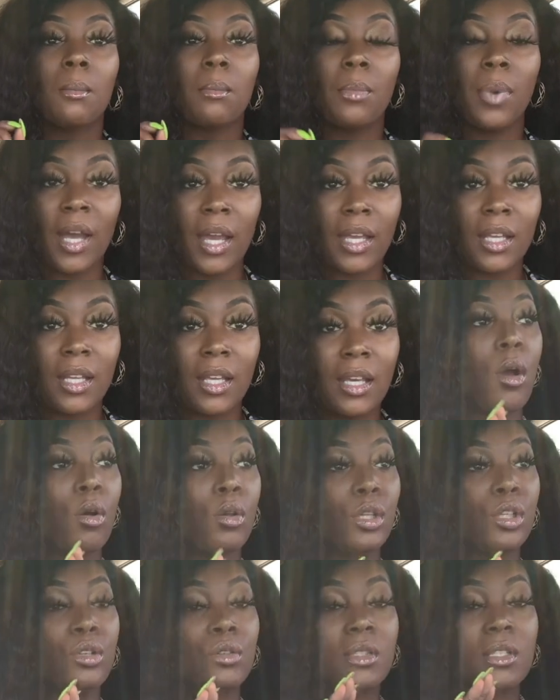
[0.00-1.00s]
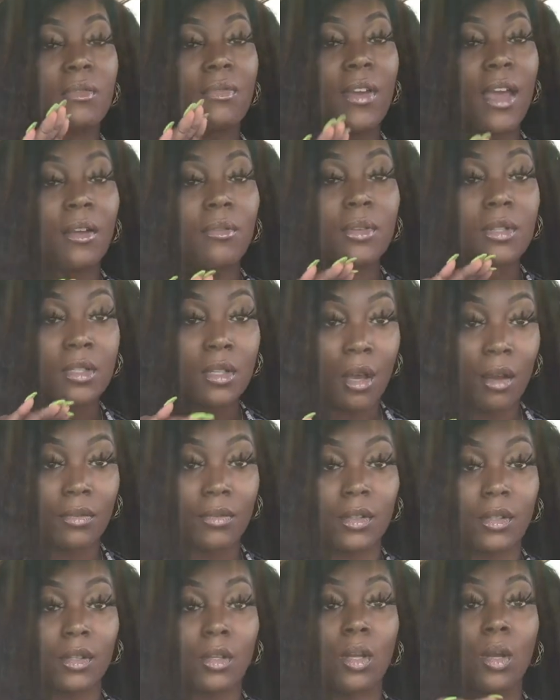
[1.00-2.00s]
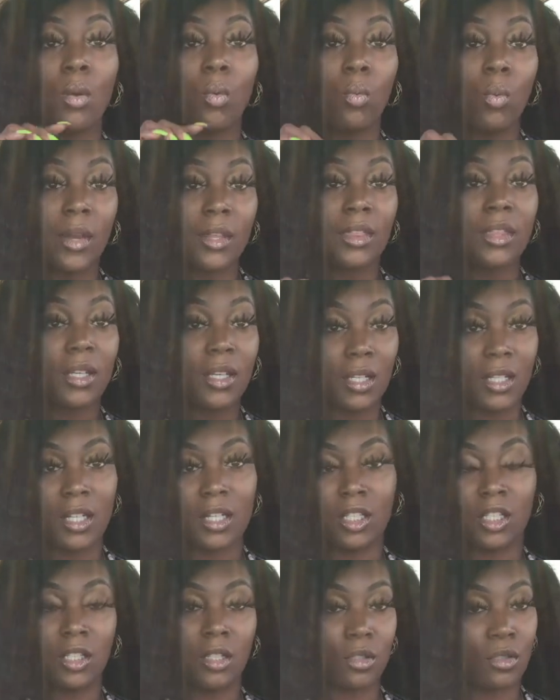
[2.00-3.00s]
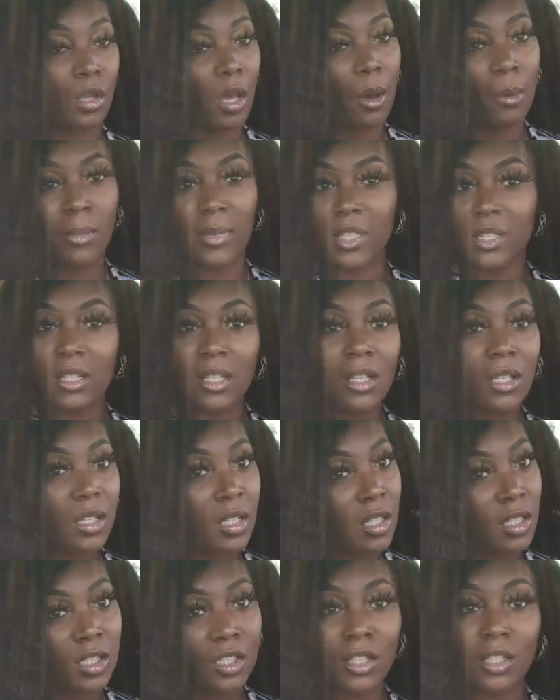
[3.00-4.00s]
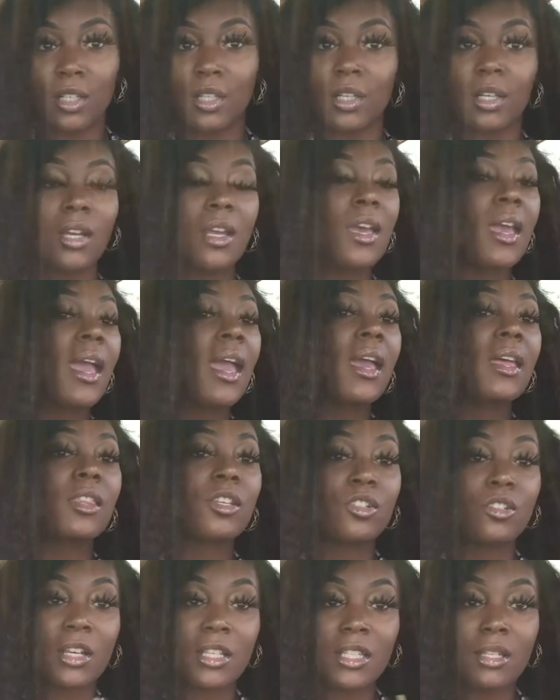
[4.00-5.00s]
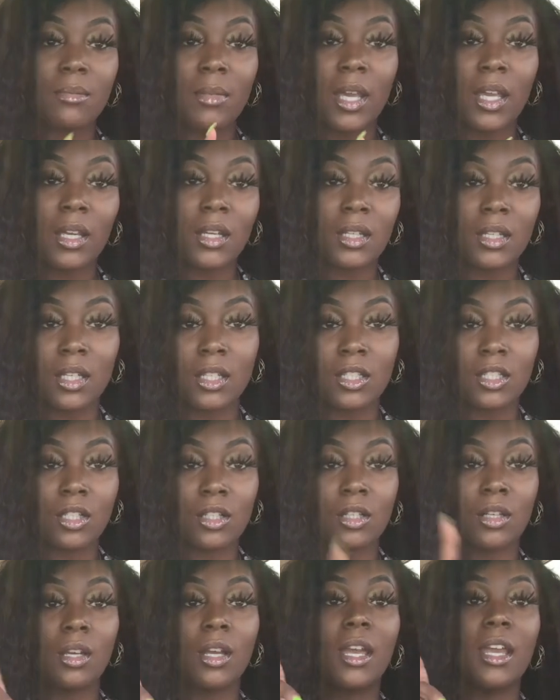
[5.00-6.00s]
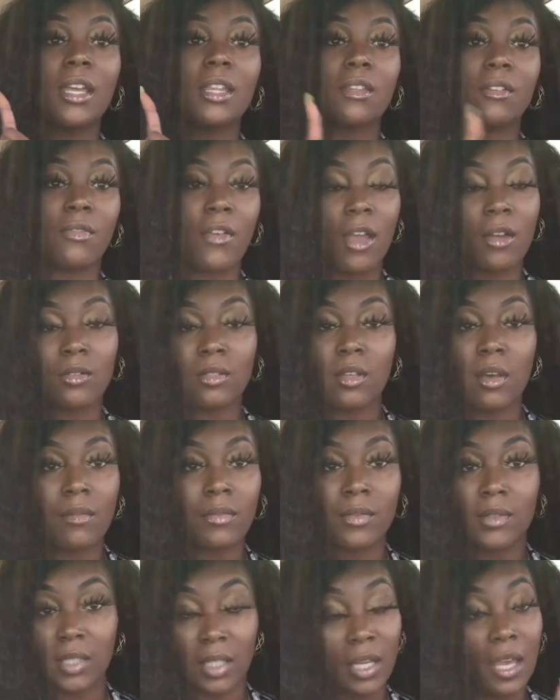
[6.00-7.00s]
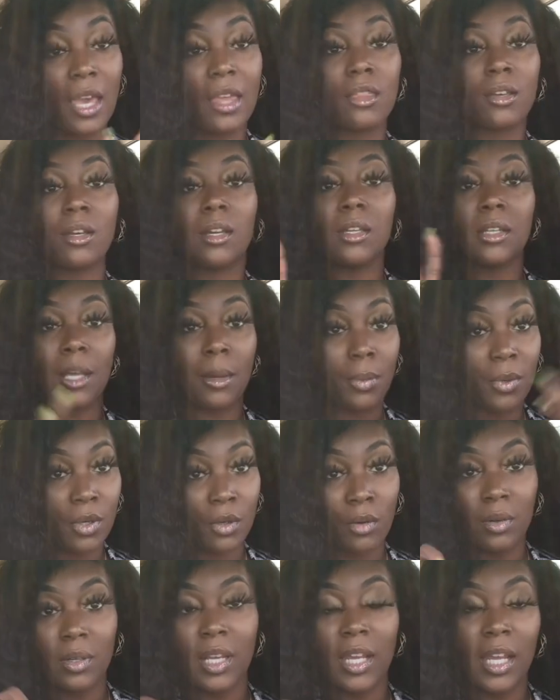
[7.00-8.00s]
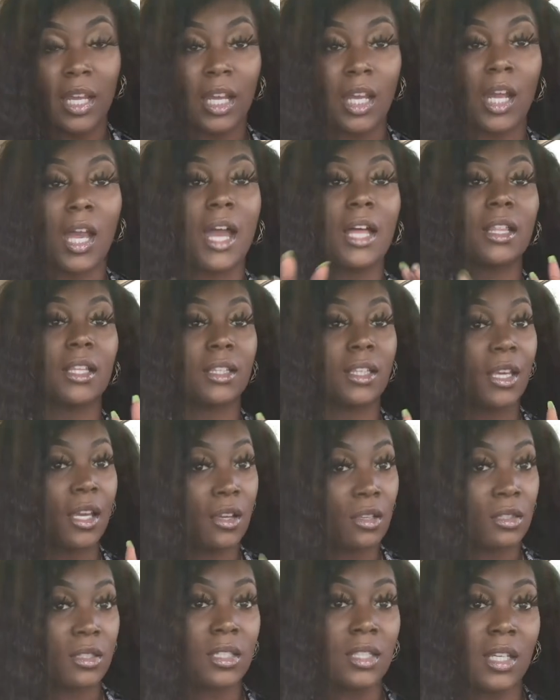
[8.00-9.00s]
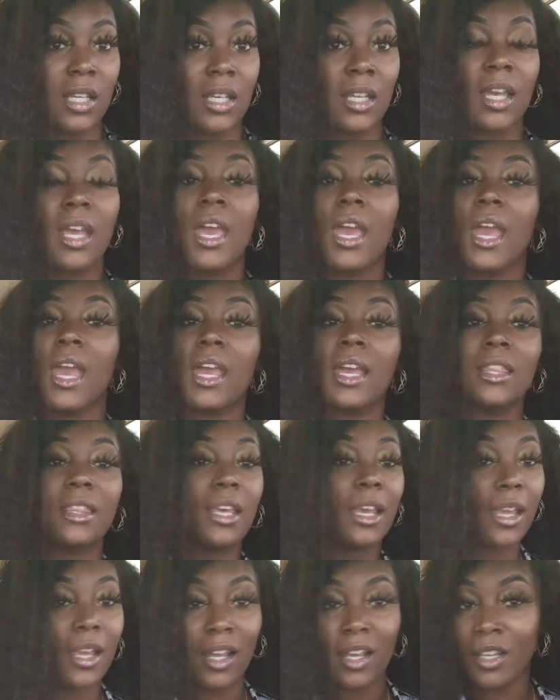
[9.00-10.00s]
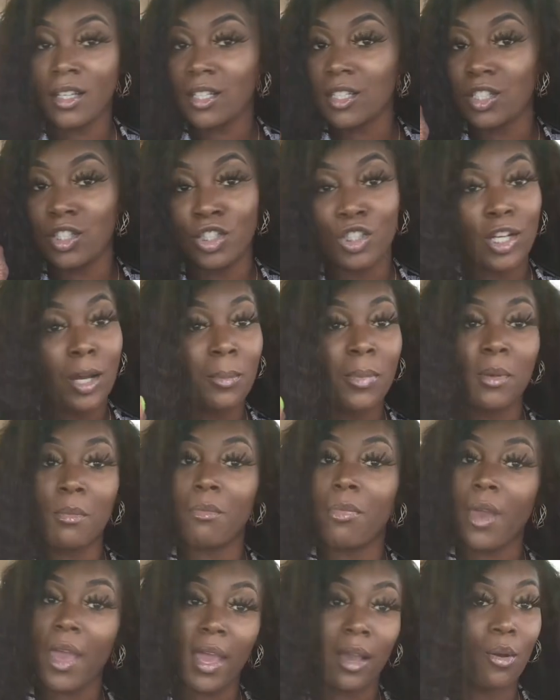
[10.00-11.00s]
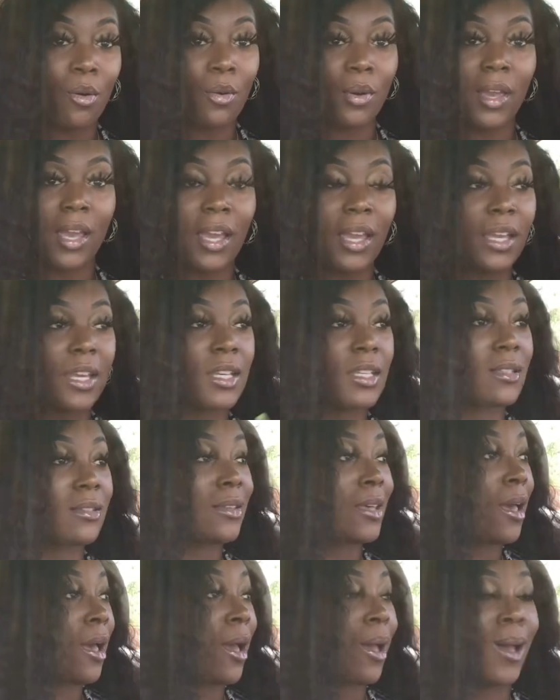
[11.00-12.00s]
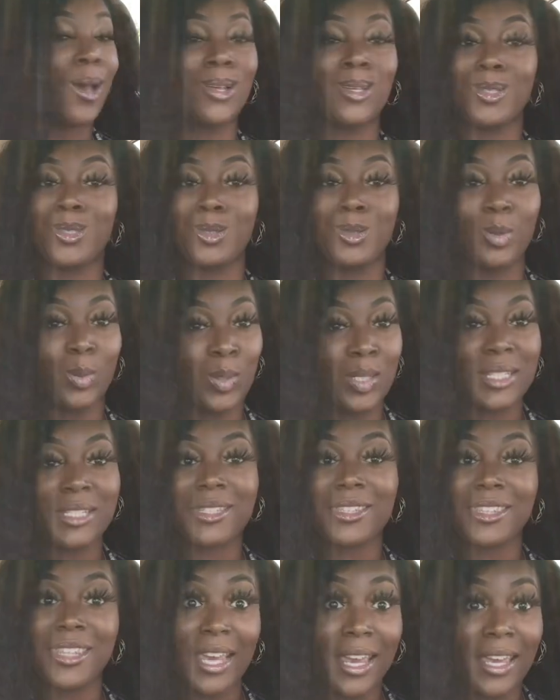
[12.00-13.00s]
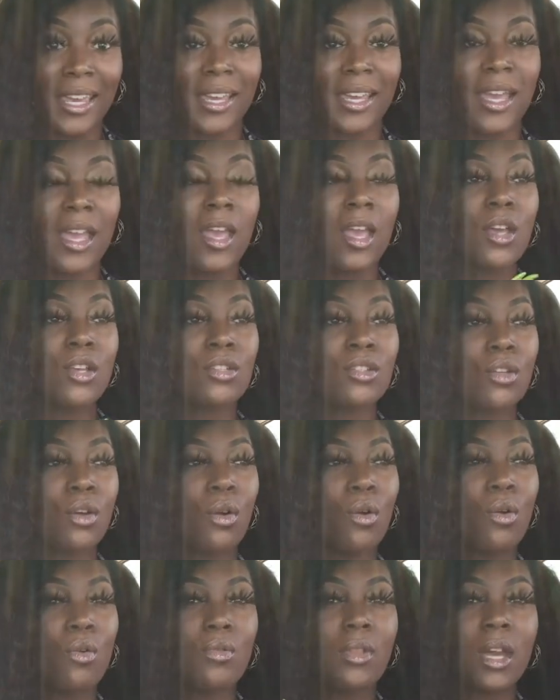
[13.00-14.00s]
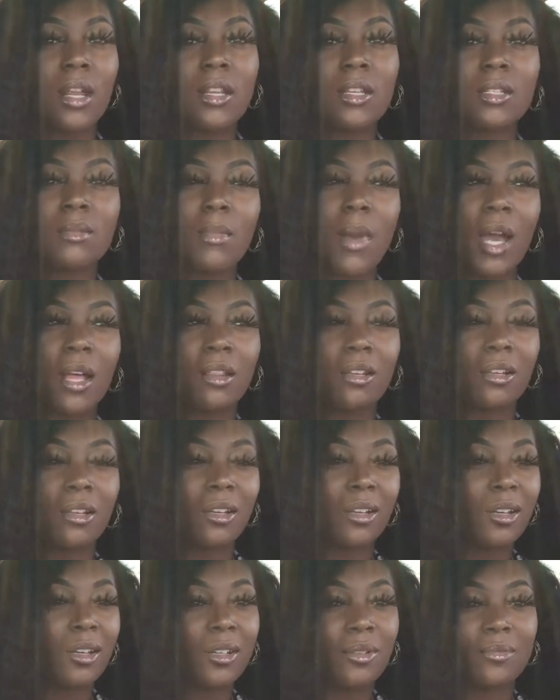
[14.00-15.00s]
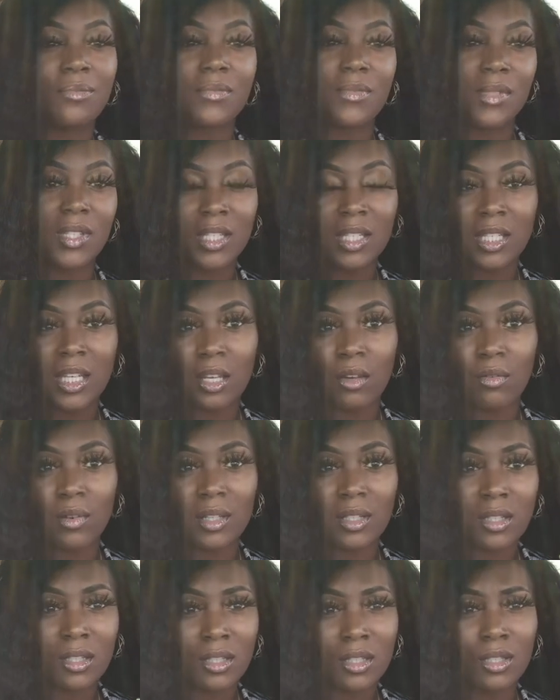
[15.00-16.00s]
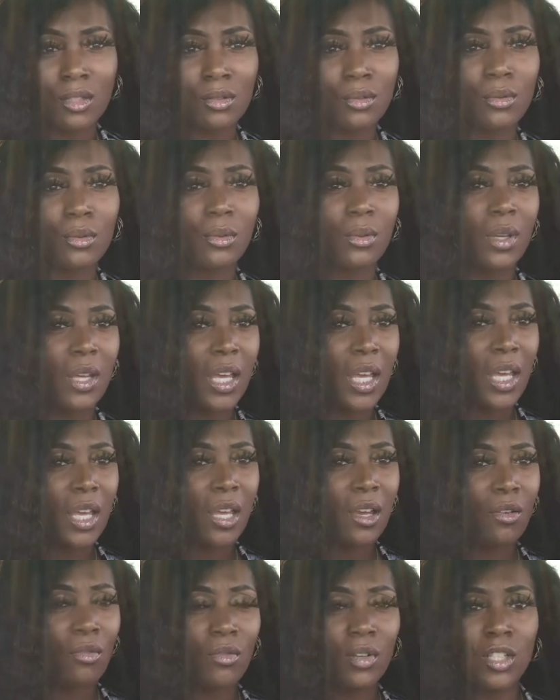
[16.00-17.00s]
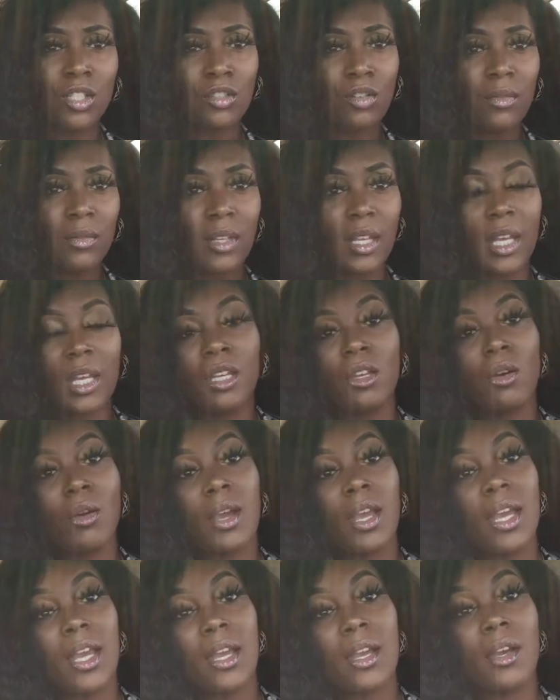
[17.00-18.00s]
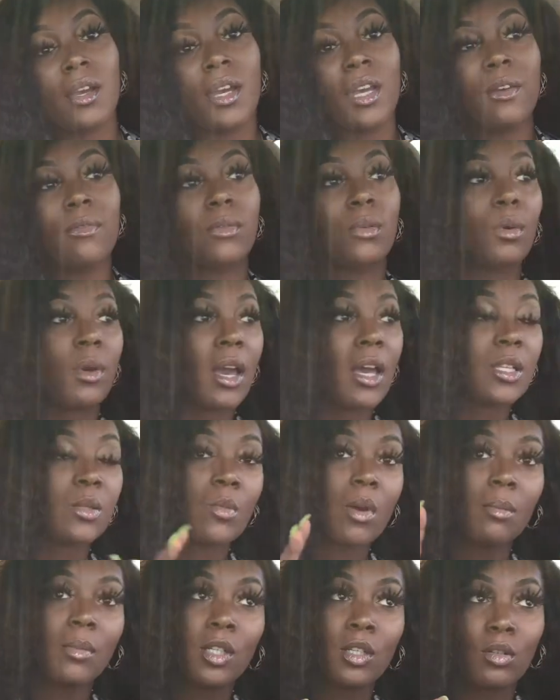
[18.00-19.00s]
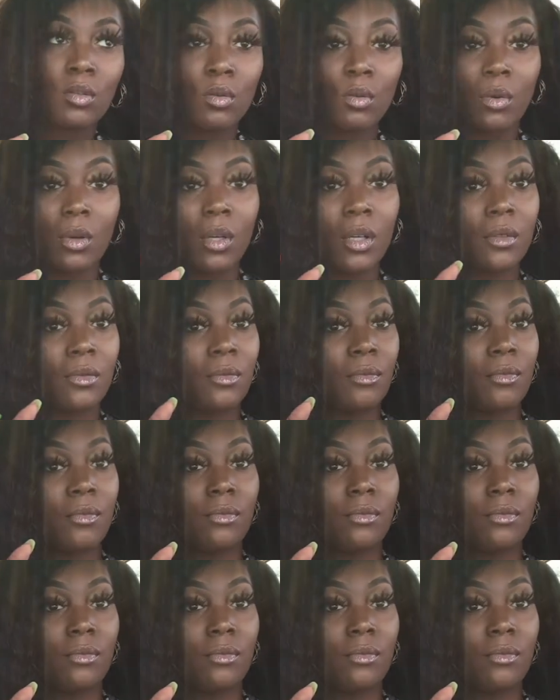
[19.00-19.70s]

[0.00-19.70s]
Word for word: But I only use the fabric softener with the conditioner. So I mix the conditioner, the Tresemme conditioner, and the fabric softener together, and I put it on the hair. I let the hair sit, and the hair is jumping back, okay? It's, uh, it's doing its thing. So that is my little secrets to rejuvenating your hair. If you guys want me to do a